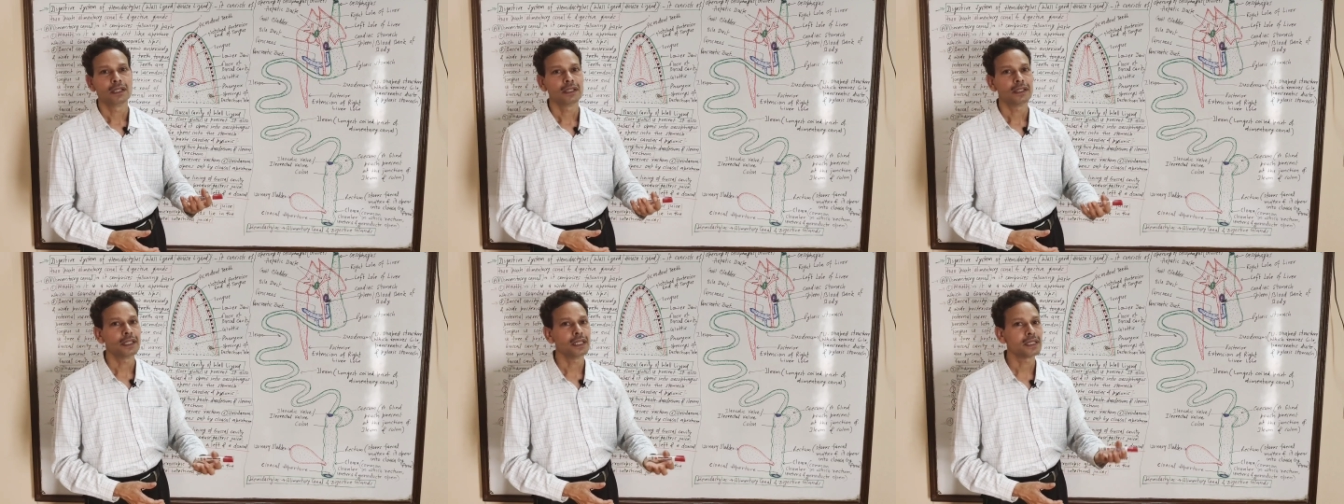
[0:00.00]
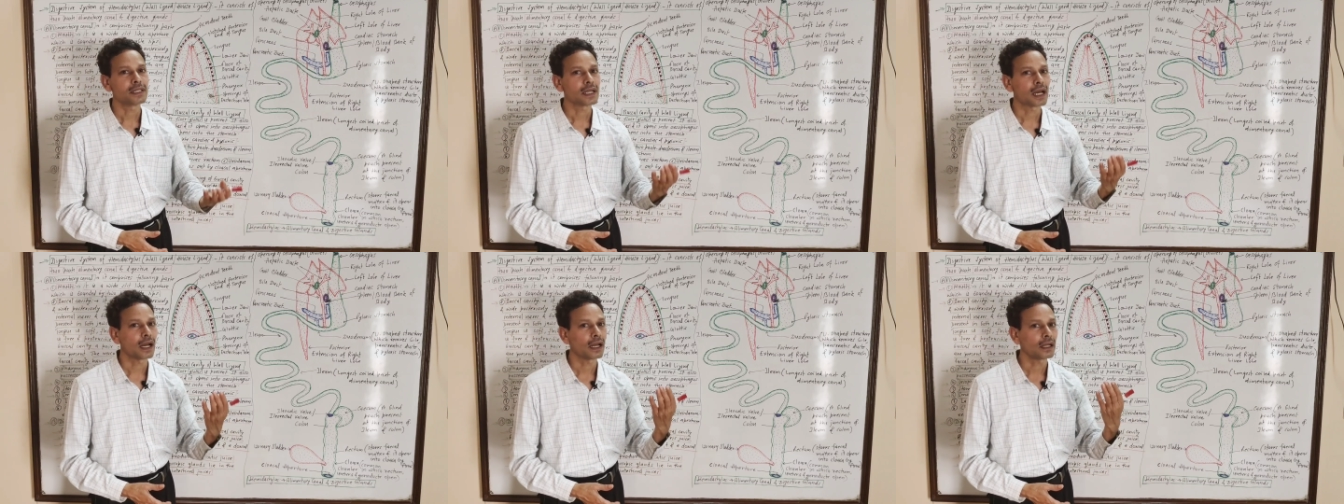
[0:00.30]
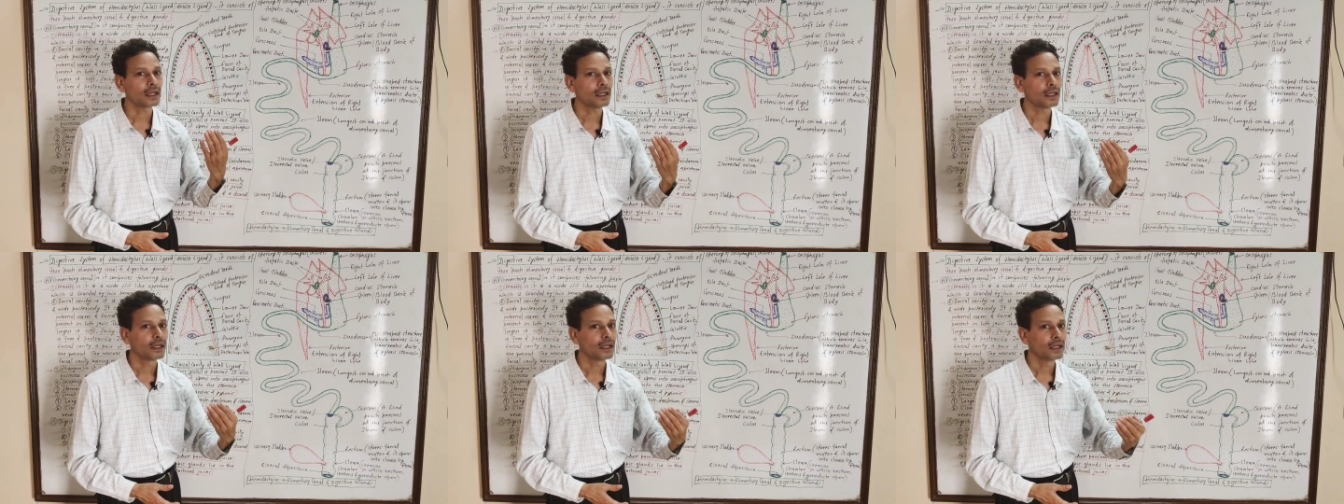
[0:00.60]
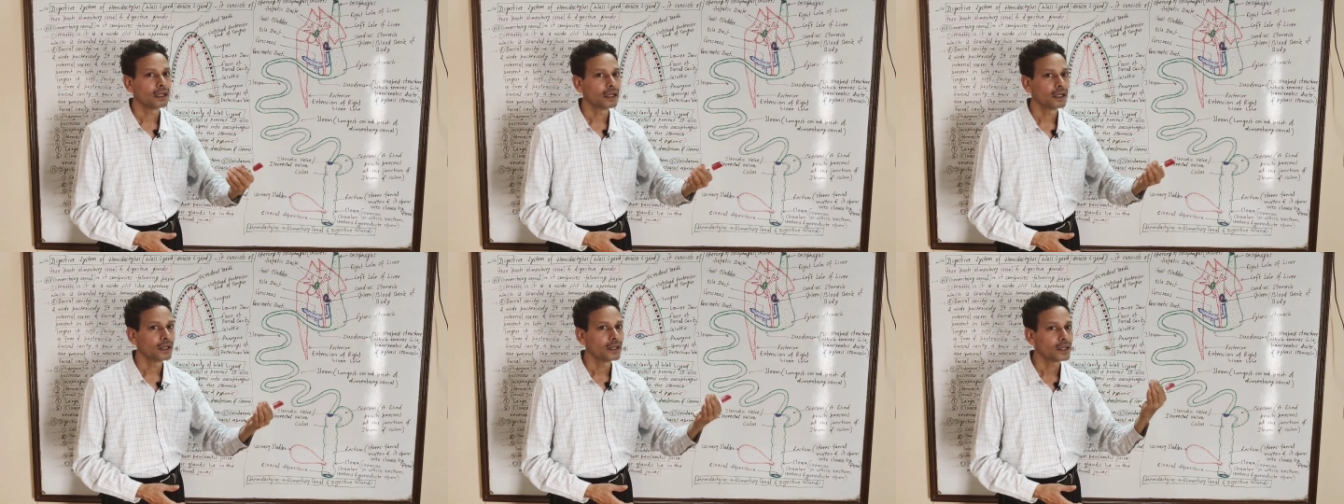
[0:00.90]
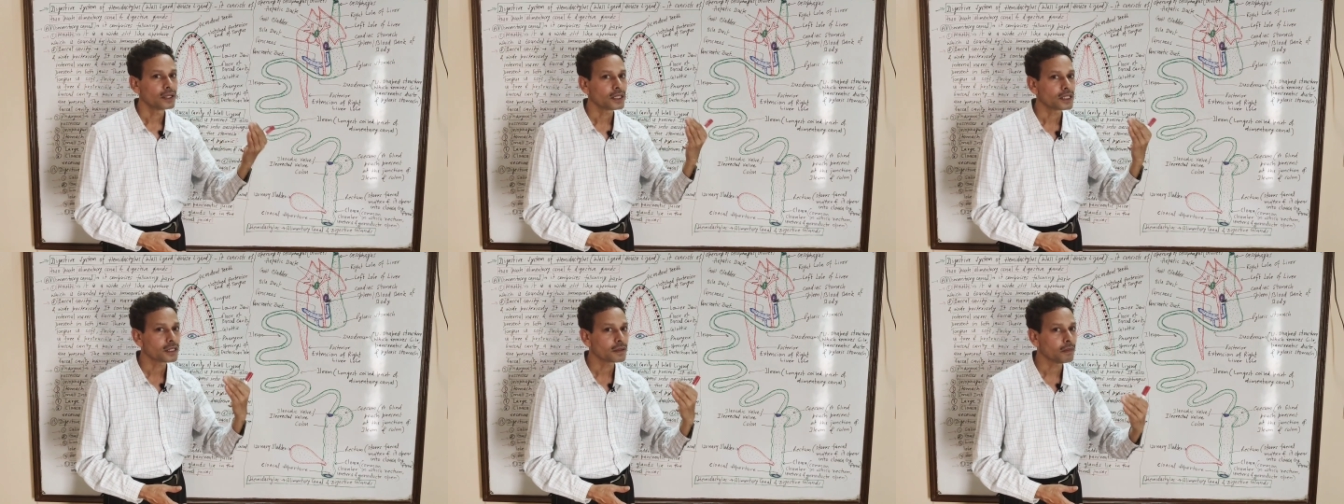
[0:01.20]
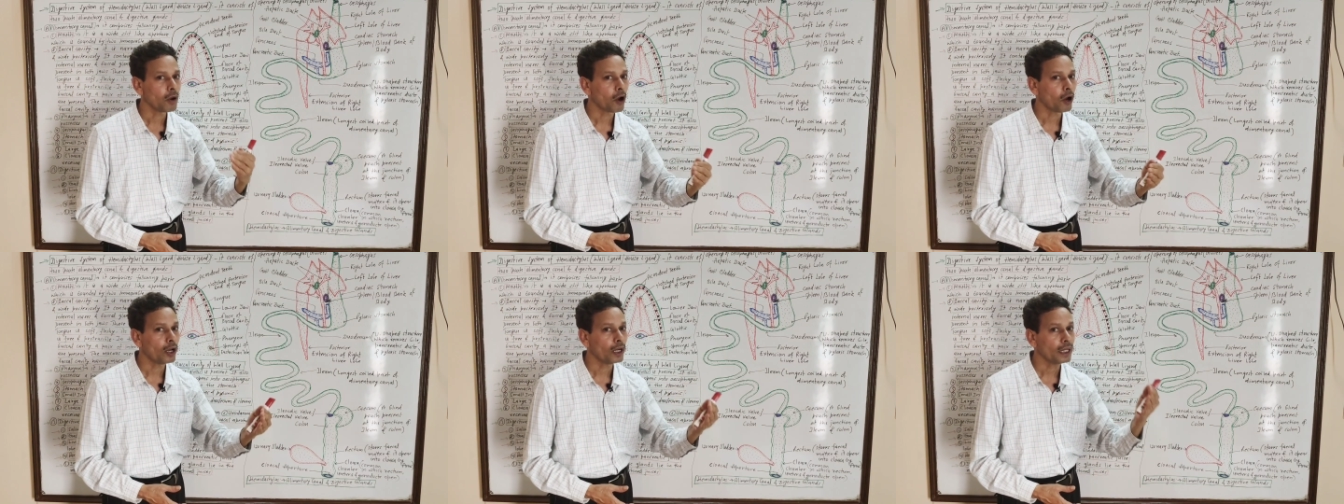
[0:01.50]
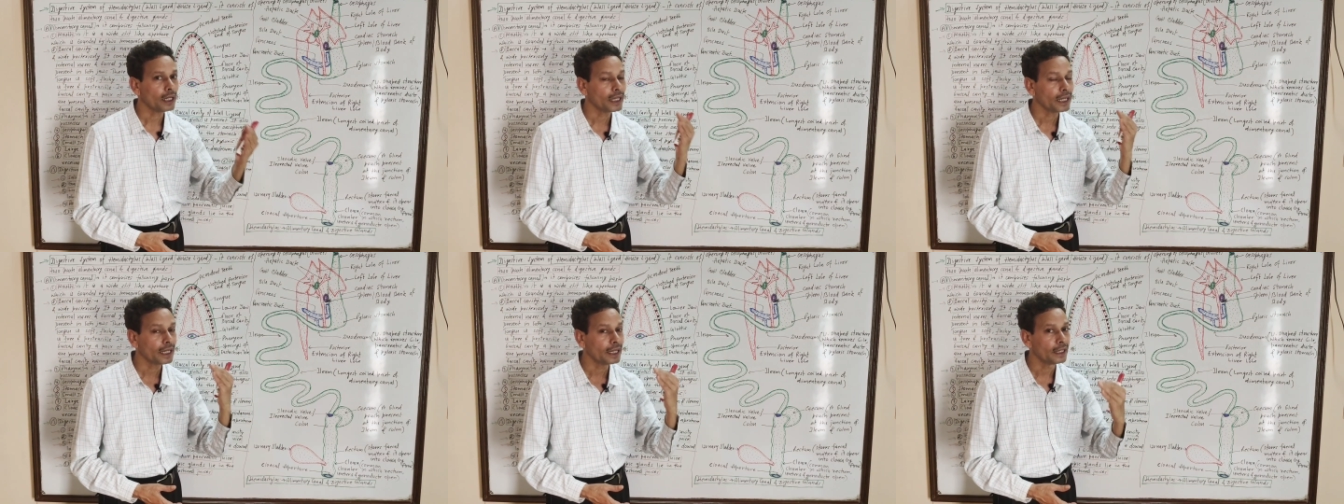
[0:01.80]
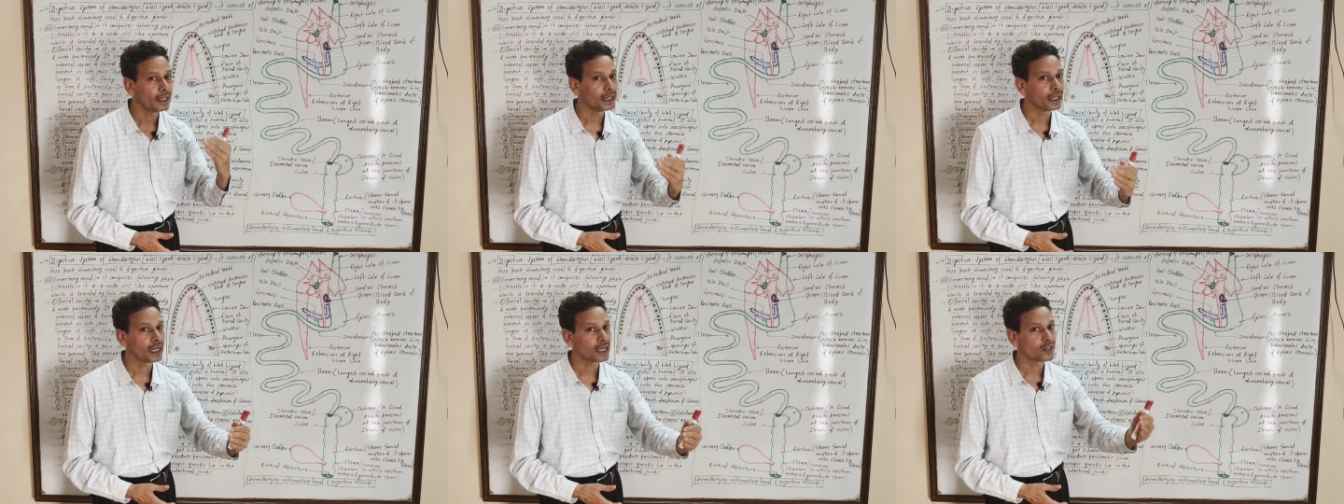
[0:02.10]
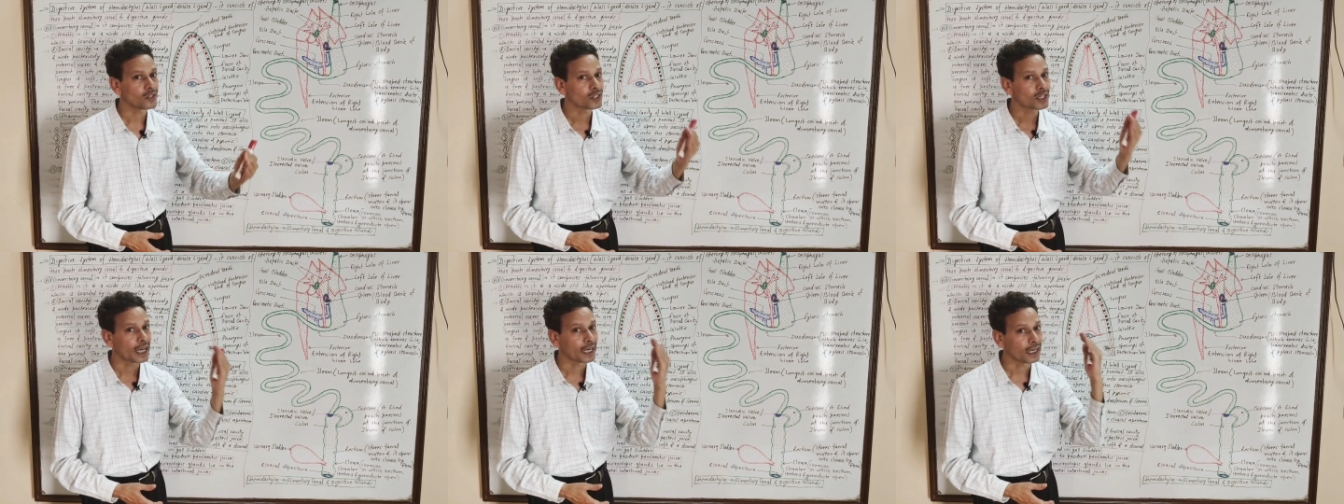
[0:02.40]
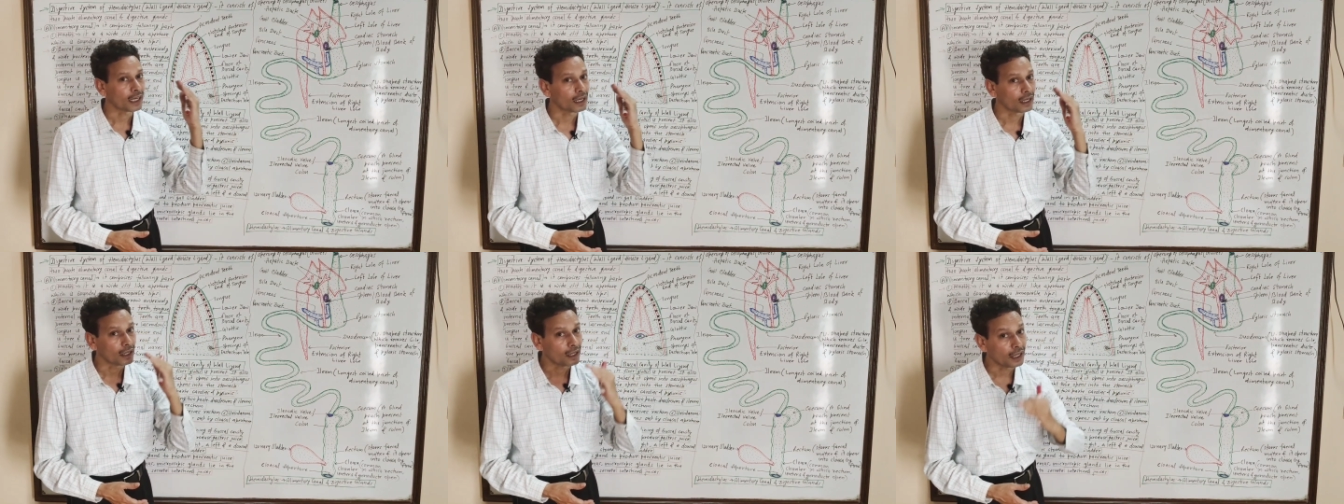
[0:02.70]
these are small intestinal